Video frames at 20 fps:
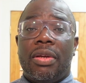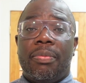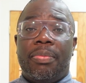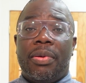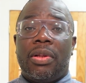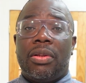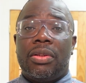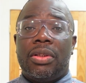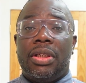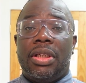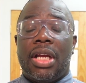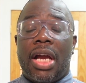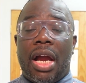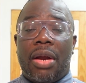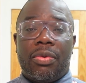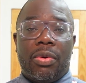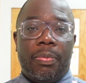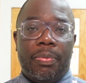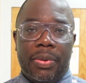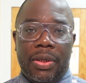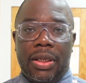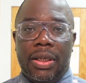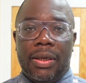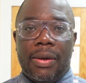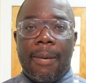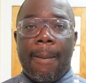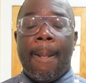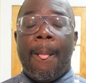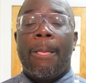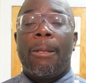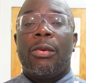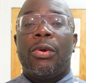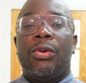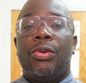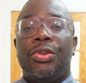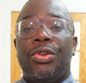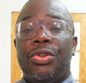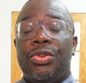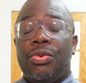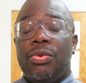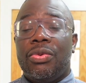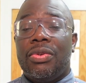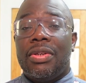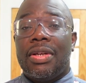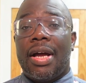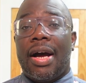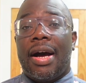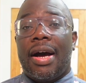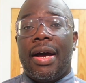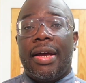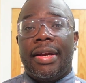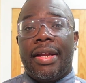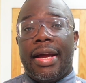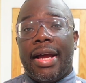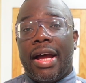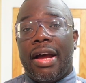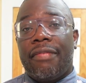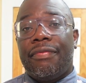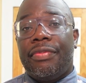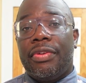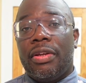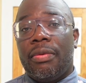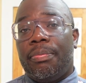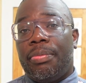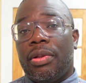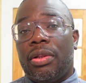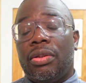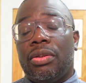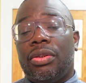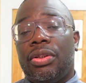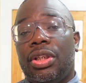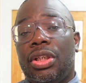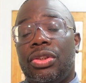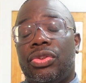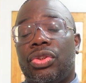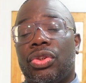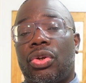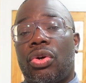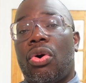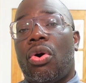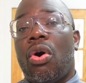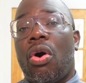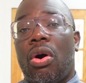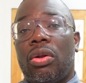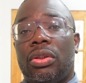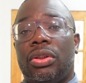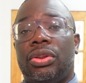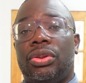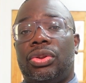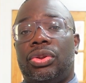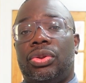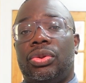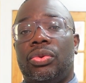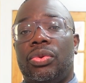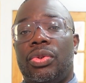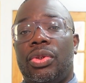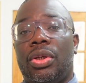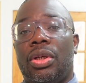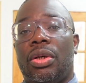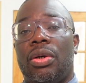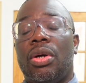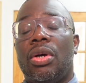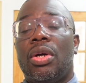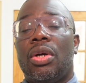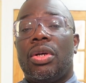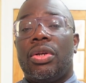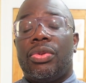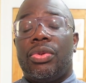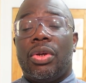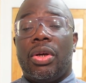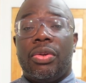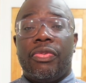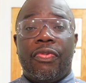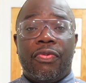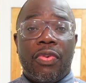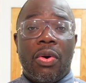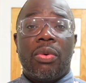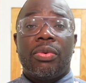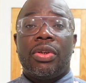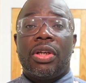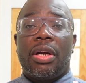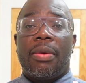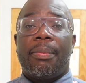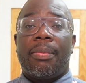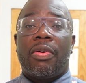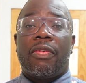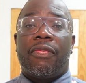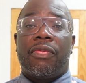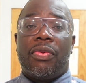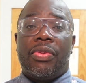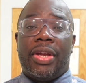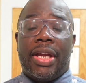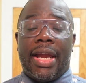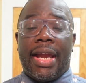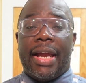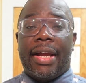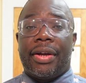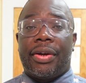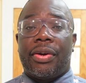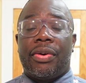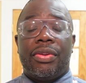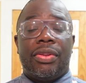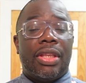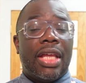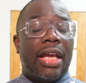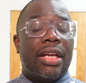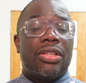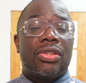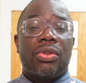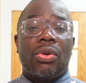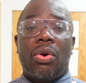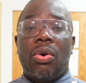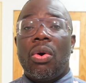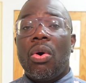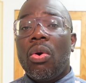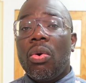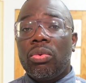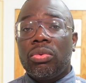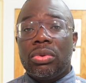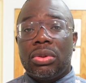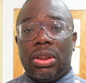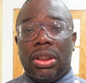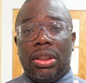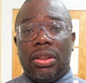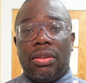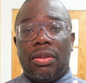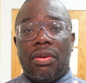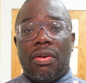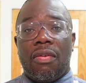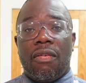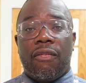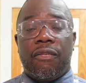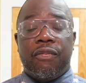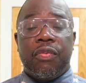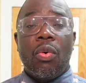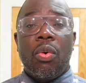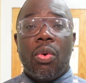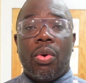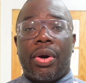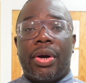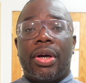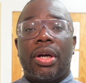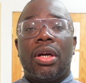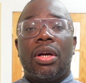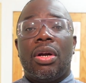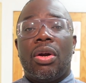ability, I repeat, you do not have the ability to call into the phone number for the Anchor. That is only for